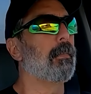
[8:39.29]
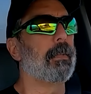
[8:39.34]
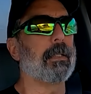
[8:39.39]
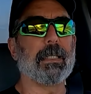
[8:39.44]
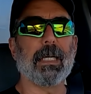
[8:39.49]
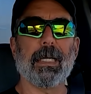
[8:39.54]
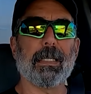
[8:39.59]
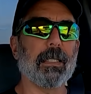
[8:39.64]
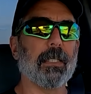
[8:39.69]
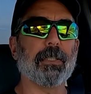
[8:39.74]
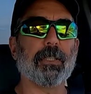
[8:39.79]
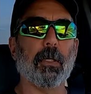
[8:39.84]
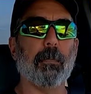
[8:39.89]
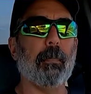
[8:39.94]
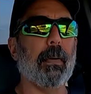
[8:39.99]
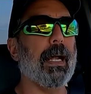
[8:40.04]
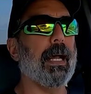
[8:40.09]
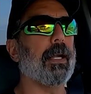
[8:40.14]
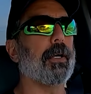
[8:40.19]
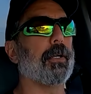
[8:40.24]
But that doesn't
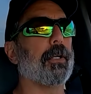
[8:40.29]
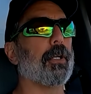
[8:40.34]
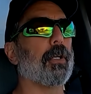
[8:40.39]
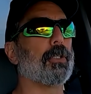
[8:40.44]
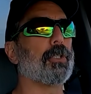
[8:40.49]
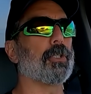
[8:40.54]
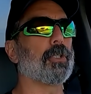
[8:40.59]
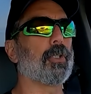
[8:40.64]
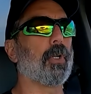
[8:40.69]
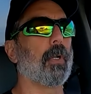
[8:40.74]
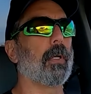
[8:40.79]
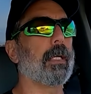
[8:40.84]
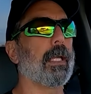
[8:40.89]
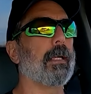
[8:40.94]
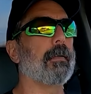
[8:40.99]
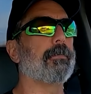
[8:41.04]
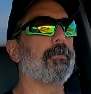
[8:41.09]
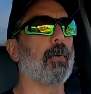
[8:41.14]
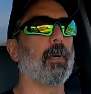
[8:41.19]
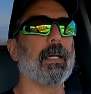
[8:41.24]
matter. You're just
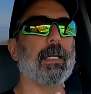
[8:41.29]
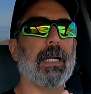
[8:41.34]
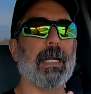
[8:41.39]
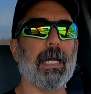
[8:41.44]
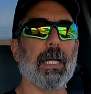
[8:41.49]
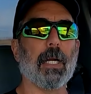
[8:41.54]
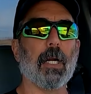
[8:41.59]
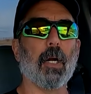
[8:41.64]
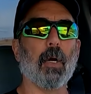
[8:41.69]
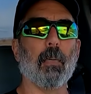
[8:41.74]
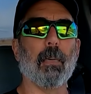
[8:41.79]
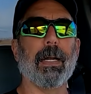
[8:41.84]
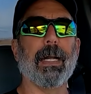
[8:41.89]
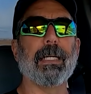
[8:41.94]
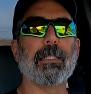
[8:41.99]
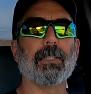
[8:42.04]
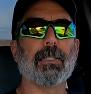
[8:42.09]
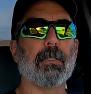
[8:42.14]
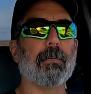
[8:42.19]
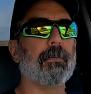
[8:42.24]
looking for an
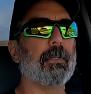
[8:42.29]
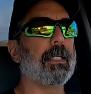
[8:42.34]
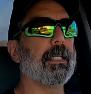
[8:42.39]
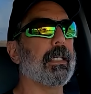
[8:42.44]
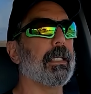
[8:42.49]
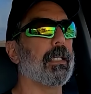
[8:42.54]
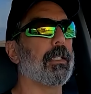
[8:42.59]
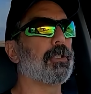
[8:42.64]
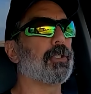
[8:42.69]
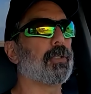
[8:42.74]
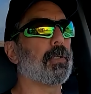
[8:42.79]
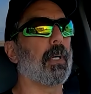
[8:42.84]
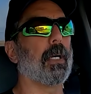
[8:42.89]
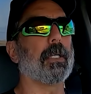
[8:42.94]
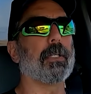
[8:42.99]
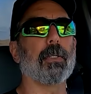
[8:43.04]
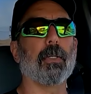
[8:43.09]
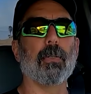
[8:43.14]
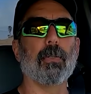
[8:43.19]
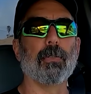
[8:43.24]
NRA civilian
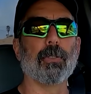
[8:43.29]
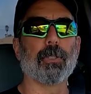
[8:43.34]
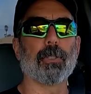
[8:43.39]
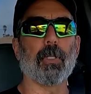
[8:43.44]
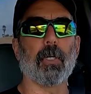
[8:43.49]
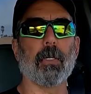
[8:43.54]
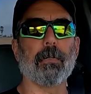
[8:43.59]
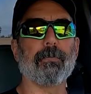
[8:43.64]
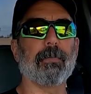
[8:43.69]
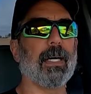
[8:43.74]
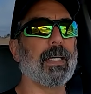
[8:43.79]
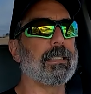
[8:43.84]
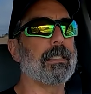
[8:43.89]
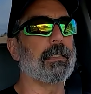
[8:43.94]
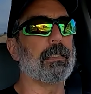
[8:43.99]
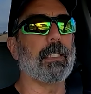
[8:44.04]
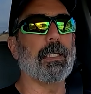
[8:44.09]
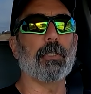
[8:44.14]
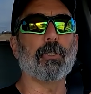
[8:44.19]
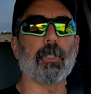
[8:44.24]
instructor who's certified to
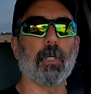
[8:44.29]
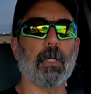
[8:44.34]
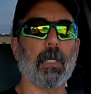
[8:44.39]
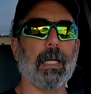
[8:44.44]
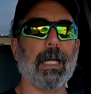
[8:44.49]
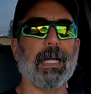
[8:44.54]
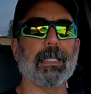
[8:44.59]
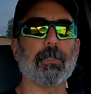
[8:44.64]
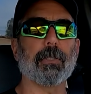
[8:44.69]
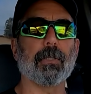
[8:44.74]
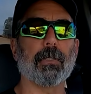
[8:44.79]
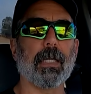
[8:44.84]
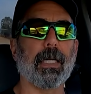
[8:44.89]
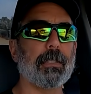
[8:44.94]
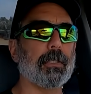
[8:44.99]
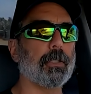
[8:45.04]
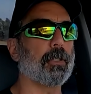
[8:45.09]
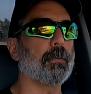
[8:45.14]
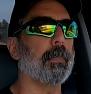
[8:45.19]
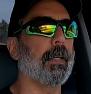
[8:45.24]
teach the classes I
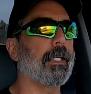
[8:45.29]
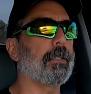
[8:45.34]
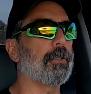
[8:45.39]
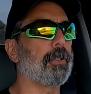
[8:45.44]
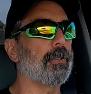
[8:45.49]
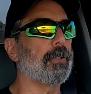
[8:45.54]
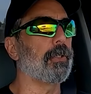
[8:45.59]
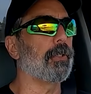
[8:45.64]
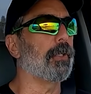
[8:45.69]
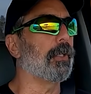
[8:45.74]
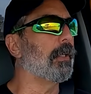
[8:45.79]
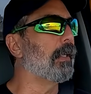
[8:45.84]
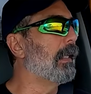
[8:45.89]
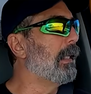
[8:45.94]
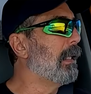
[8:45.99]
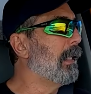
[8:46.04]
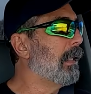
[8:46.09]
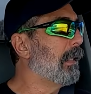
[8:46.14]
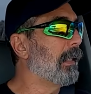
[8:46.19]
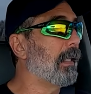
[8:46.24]
just mentioned to you.
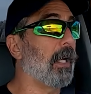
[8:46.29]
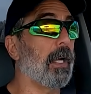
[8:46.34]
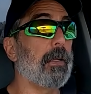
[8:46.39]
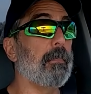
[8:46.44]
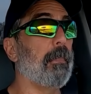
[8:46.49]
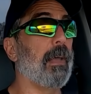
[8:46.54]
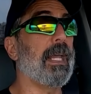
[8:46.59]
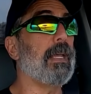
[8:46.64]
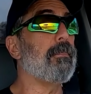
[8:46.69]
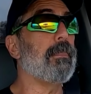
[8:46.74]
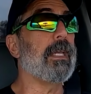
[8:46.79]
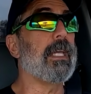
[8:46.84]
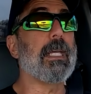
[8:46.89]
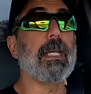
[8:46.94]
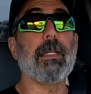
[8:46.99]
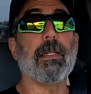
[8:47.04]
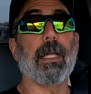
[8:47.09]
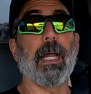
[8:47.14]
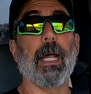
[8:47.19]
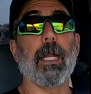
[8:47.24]
Now, it may
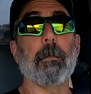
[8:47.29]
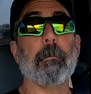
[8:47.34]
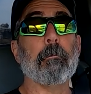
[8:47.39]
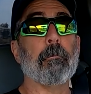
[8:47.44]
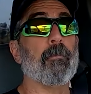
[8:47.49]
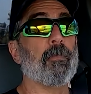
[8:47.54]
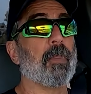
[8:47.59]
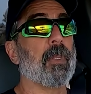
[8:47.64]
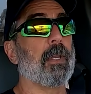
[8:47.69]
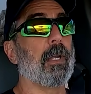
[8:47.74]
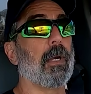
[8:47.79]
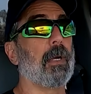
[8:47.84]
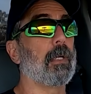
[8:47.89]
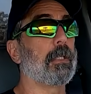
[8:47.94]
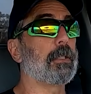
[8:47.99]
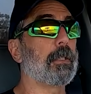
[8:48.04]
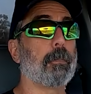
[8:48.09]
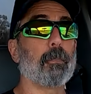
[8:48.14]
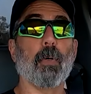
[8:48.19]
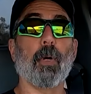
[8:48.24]
be that there
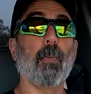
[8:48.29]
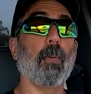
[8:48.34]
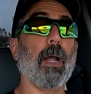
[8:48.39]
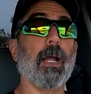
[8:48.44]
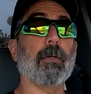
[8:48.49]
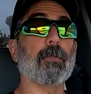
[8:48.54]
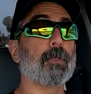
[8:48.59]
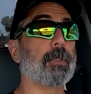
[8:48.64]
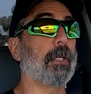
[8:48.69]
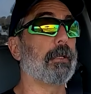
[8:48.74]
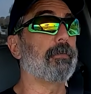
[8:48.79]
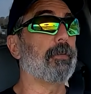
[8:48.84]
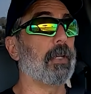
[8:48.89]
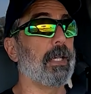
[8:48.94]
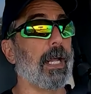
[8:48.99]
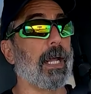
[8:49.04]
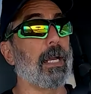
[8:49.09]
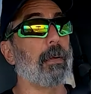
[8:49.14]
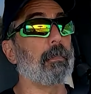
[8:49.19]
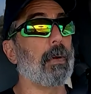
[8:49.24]
is a prerequisite for
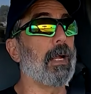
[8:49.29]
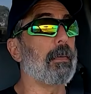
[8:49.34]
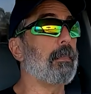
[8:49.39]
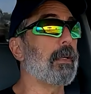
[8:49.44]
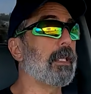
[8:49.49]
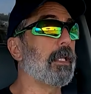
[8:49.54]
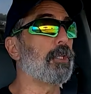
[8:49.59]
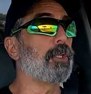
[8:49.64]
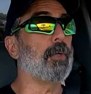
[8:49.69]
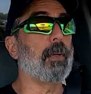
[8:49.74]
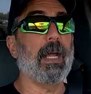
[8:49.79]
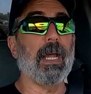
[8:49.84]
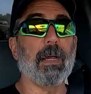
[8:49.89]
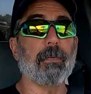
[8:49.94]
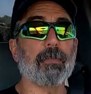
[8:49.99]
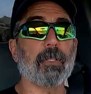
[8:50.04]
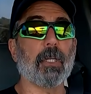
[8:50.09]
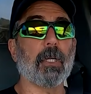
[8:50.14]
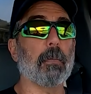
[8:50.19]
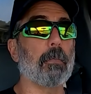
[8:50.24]
that. It might be that you
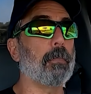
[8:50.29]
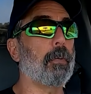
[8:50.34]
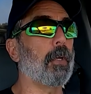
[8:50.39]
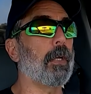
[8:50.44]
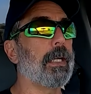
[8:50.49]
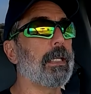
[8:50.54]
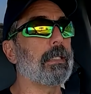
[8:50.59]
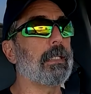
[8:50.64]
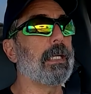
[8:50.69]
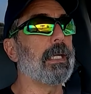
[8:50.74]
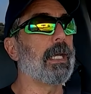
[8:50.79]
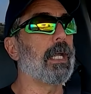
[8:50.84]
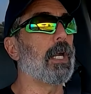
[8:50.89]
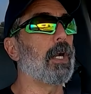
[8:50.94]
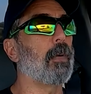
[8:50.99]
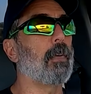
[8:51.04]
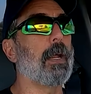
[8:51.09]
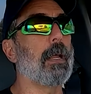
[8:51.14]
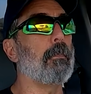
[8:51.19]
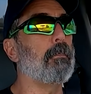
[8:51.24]
have to complete the
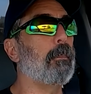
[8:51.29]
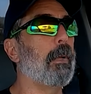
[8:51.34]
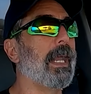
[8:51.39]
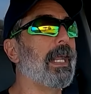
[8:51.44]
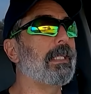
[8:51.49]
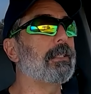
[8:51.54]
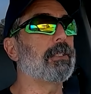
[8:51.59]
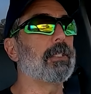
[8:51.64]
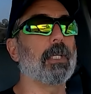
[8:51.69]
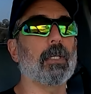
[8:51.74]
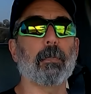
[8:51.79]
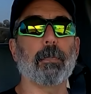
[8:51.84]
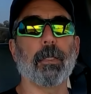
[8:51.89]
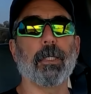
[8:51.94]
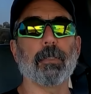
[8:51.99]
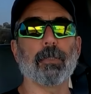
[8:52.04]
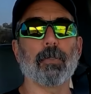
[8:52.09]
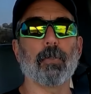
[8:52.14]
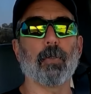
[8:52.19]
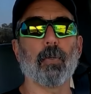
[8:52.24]
NRA basic
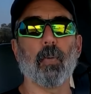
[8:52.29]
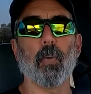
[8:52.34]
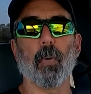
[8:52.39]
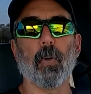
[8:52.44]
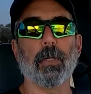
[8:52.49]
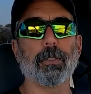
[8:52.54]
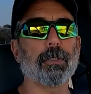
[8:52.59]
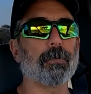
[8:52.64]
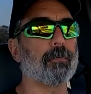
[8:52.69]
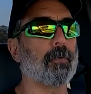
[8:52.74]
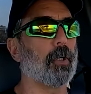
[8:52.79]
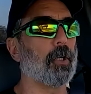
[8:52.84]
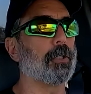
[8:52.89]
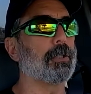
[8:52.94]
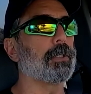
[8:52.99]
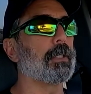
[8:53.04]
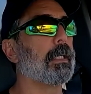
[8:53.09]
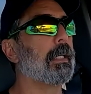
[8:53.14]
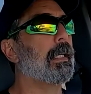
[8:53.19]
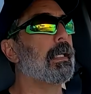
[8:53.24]
pistol course
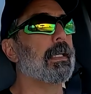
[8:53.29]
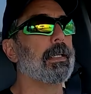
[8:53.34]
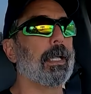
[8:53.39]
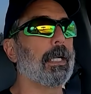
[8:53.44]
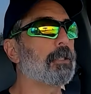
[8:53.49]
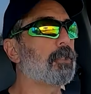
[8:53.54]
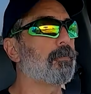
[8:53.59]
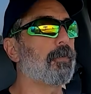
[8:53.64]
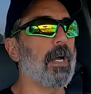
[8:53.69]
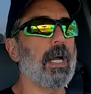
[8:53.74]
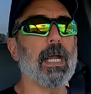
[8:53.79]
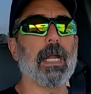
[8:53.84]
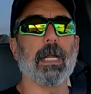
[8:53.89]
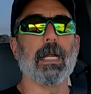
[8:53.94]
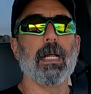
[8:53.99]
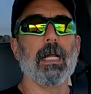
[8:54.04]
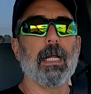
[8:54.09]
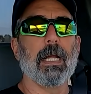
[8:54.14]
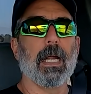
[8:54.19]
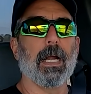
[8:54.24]
first. That's fine.
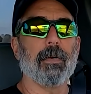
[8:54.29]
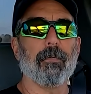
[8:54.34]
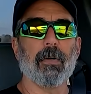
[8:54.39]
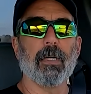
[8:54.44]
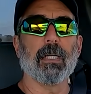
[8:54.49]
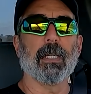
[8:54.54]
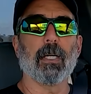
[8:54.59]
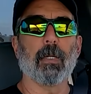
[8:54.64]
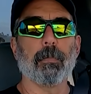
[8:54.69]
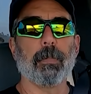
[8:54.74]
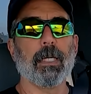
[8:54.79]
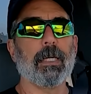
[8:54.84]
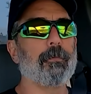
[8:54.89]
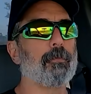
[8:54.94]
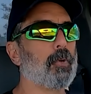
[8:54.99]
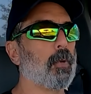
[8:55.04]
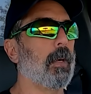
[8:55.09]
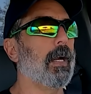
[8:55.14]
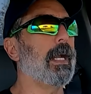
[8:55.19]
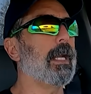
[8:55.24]
Every little bit
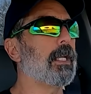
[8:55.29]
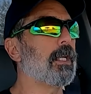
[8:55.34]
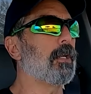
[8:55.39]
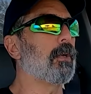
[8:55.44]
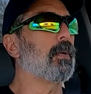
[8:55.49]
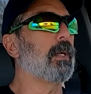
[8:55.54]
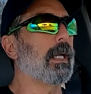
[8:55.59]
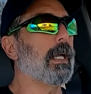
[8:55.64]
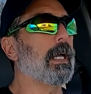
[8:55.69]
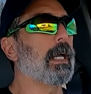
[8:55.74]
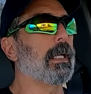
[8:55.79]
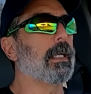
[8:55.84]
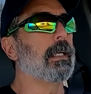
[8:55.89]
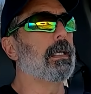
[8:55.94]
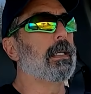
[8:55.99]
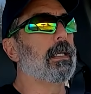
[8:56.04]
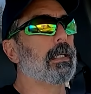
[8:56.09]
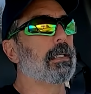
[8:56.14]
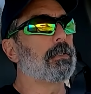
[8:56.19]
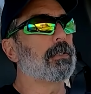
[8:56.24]
of training you get
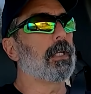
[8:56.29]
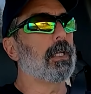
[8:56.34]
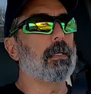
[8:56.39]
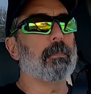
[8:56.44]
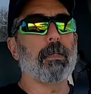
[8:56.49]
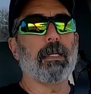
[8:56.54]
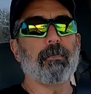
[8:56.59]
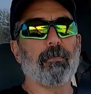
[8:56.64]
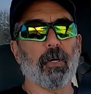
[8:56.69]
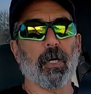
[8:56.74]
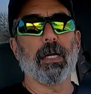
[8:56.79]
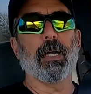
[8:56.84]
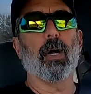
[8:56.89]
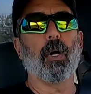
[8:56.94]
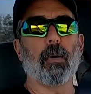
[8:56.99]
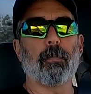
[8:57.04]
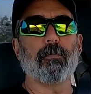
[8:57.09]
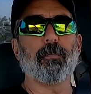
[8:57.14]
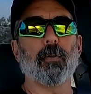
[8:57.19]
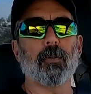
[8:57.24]
is going to be very
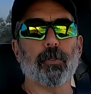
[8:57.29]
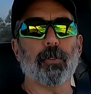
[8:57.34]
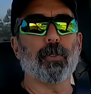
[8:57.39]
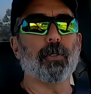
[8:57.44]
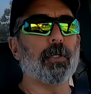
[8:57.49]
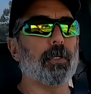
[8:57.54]
helpful to you.